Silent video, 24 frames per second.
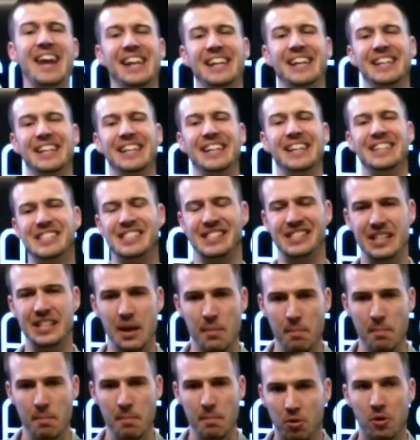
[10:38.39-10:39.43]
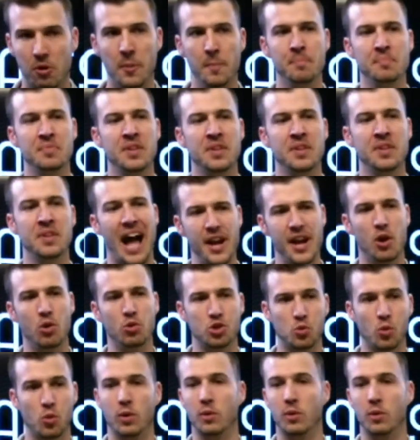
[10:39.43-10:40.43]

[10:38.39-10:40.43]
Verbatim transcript: and it's simple. I don't.